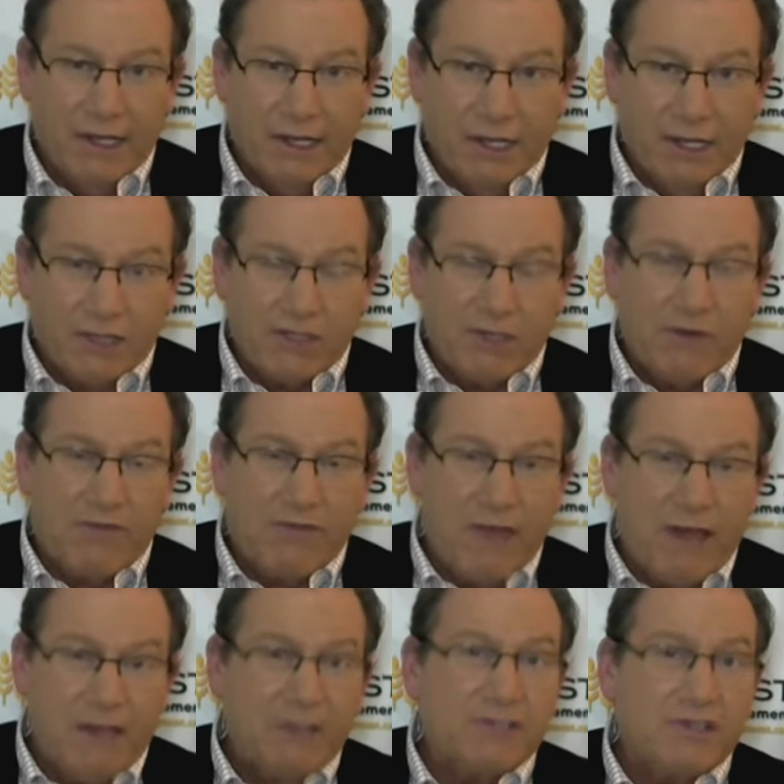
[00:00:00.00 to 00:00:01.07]
So if
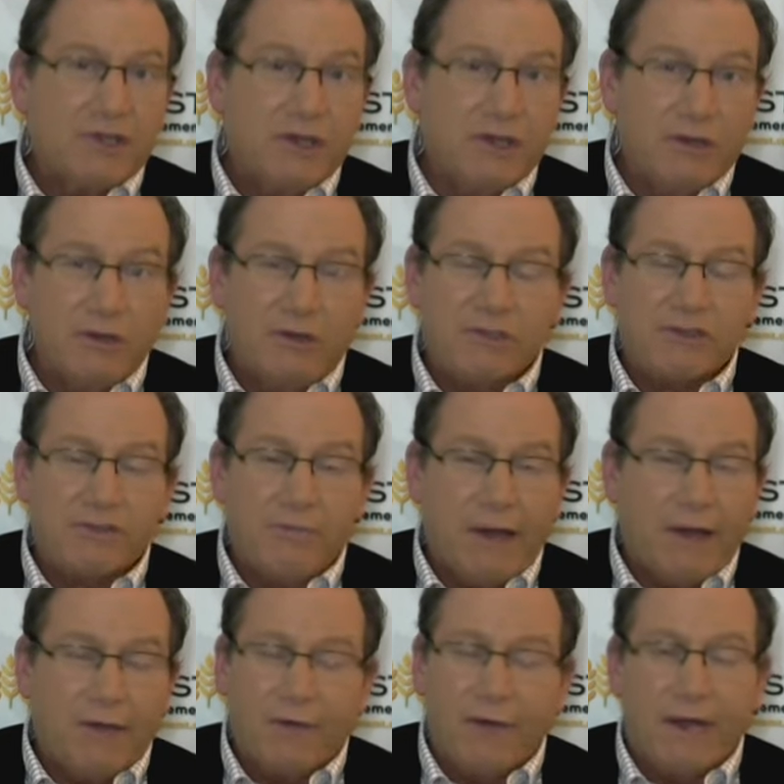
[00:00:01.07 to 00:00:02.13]
that is the good news from
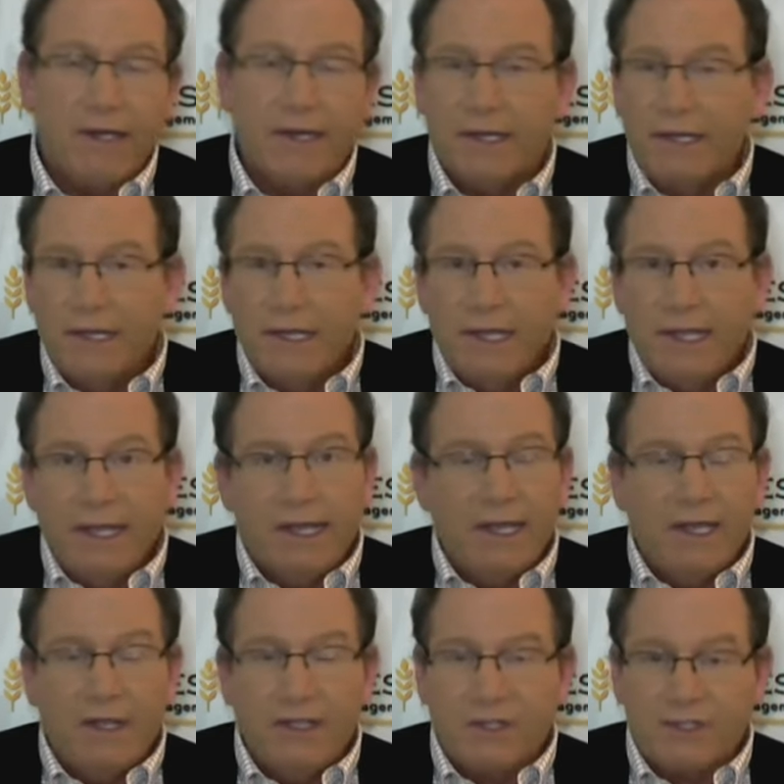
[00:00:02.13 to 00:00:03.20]
Micron, it
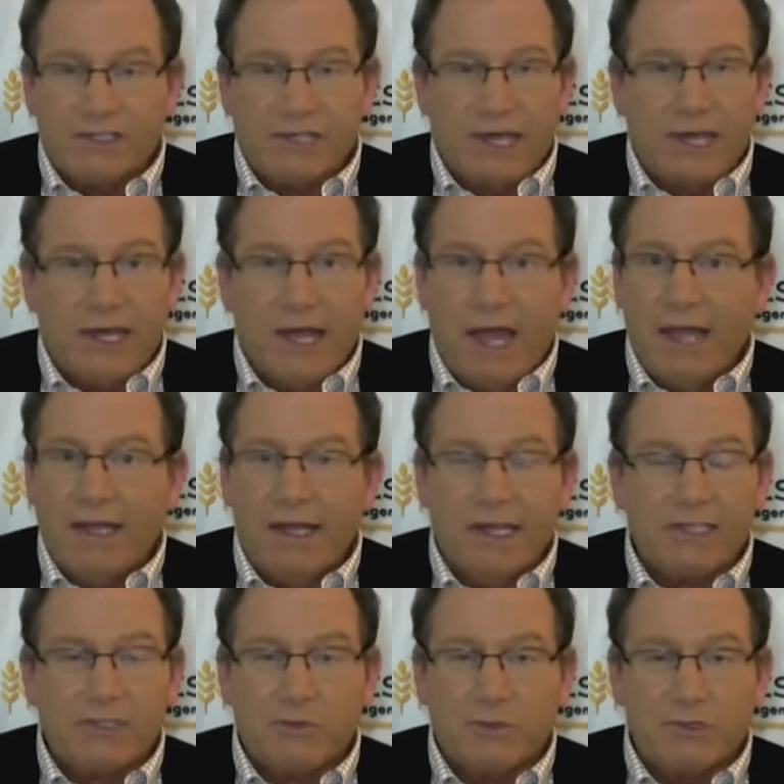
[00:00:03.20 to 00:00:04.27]
is uh,
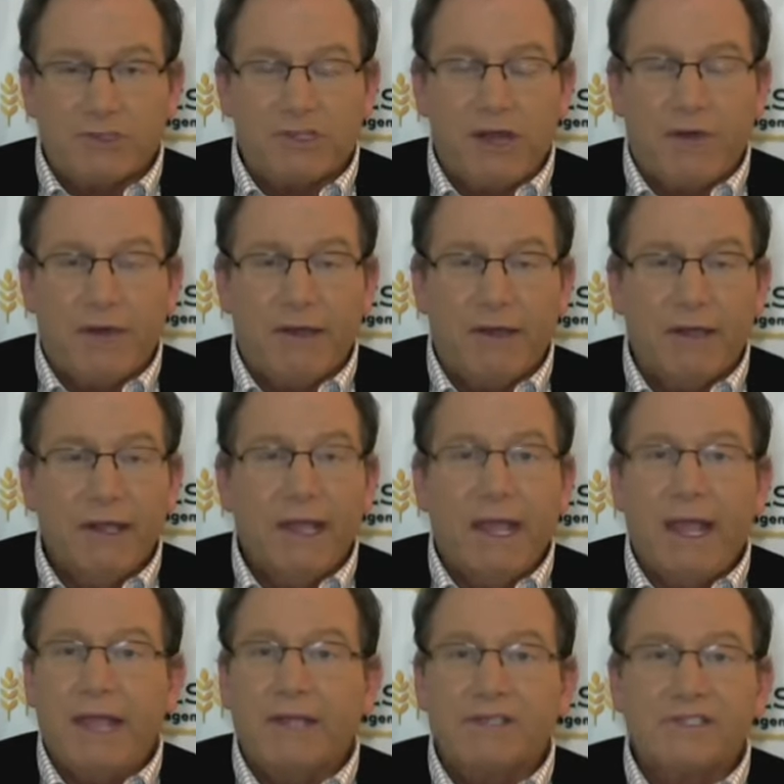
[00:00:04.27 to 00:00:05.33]
Hynix will share it,
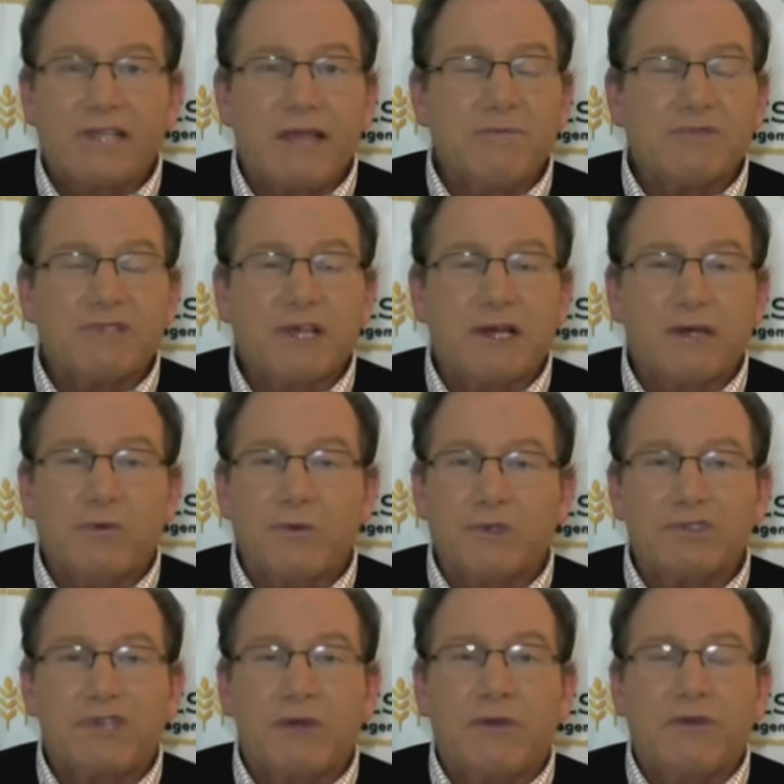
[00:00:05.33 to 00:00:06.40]
and Samsung will
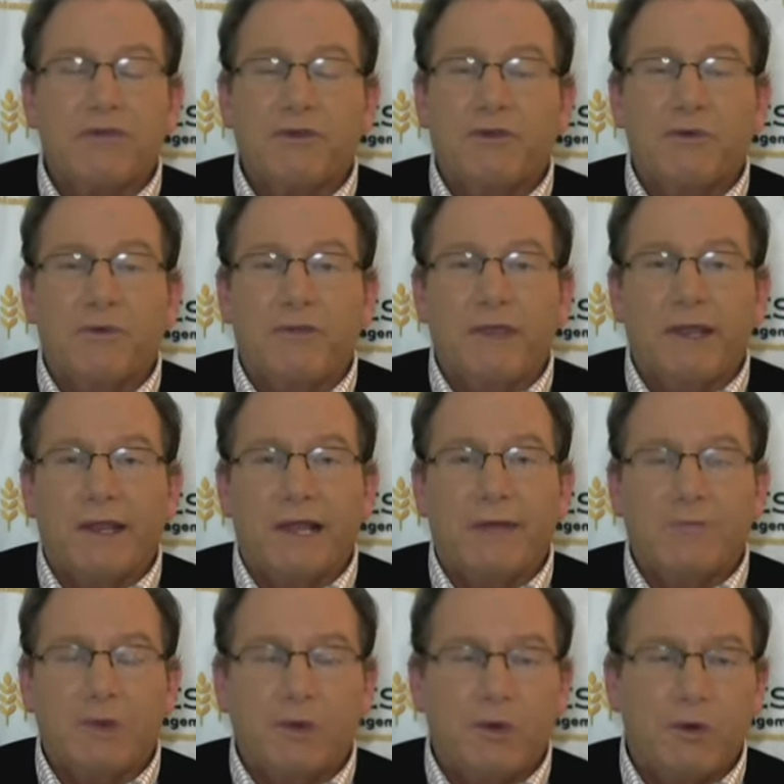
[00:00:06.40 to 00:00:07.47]
share it too within a
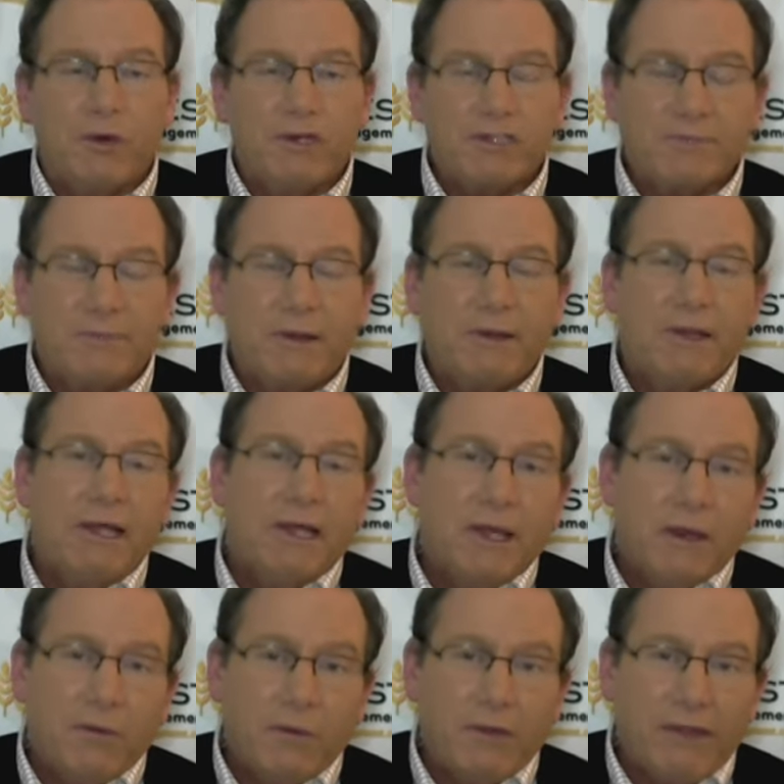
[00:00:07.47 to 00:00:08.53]
couple quarters
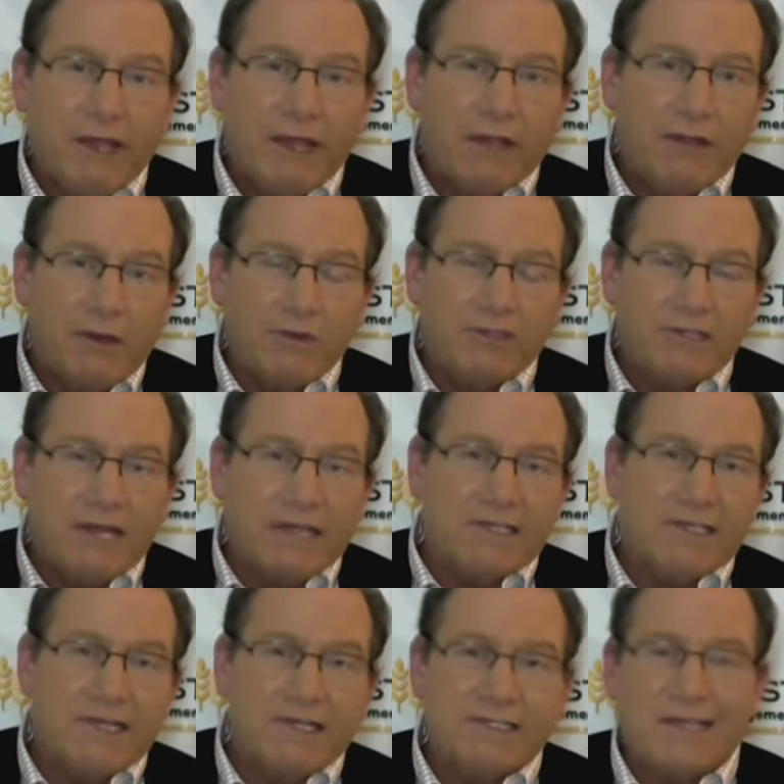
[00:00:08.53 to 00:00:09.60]
when they close that
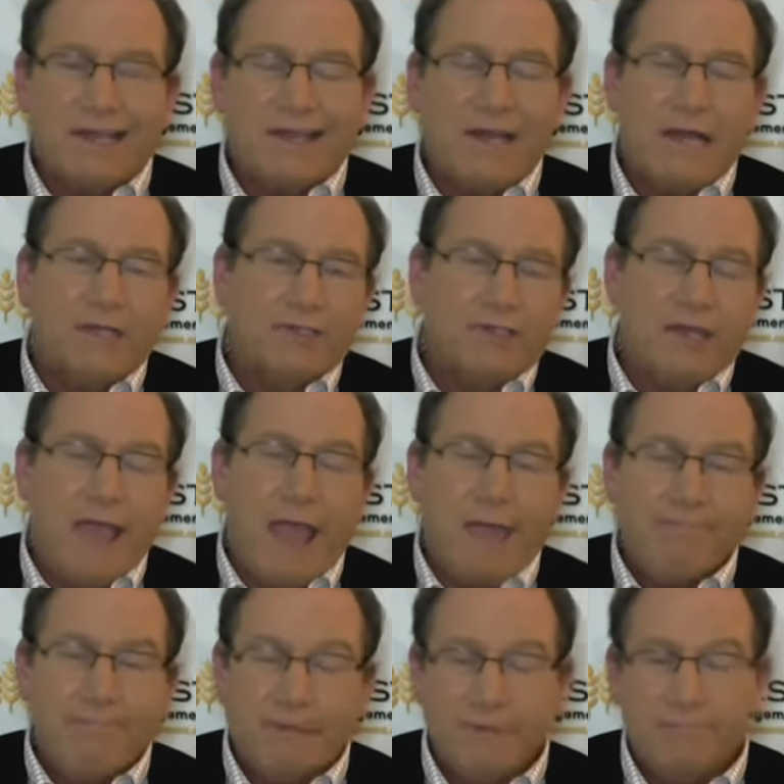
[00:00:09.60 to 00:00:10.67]
uh, technology gap.
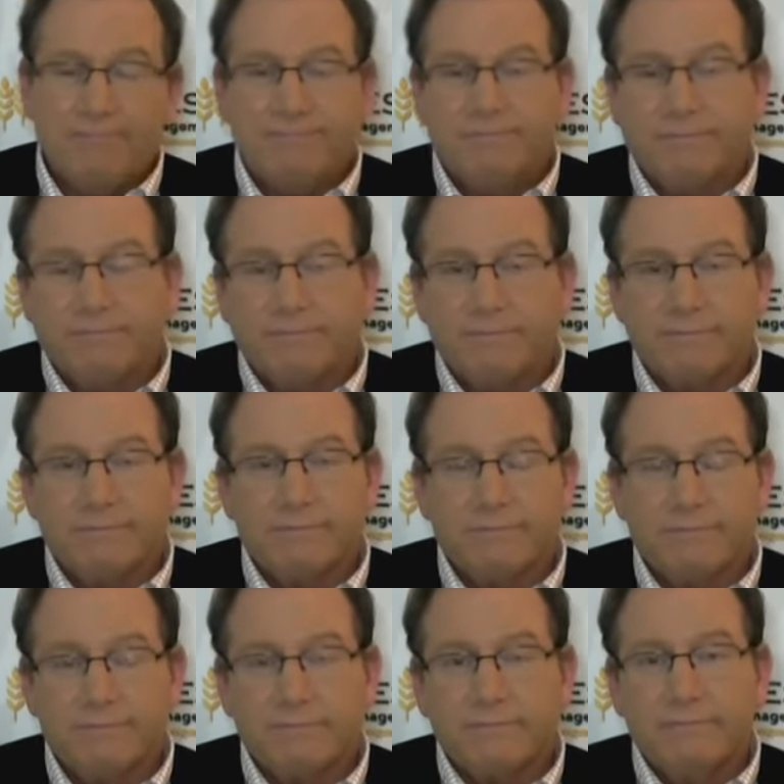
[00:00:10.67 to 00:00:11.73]

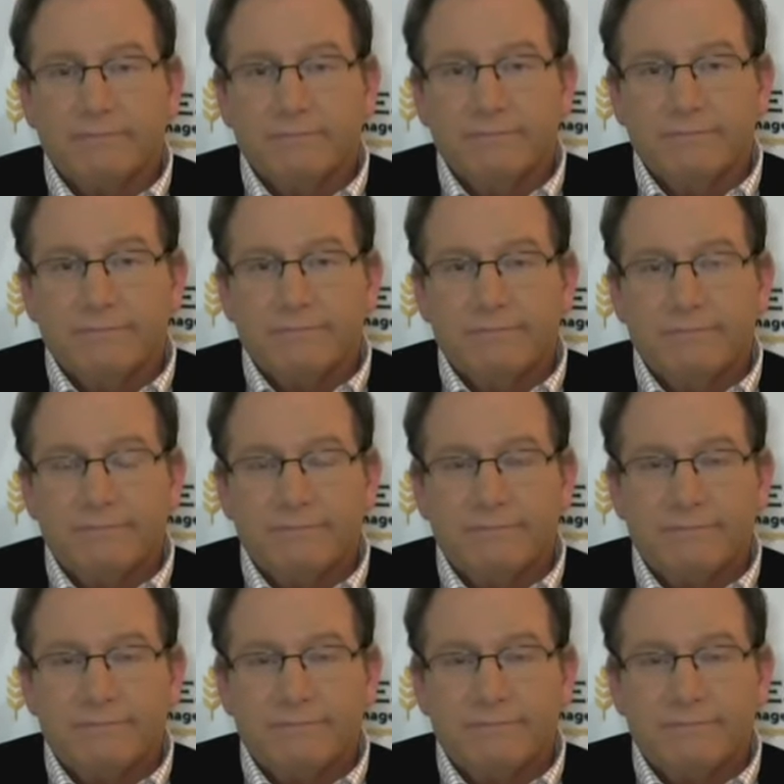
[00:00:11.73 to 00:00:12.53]
Okay, on Micron then, right?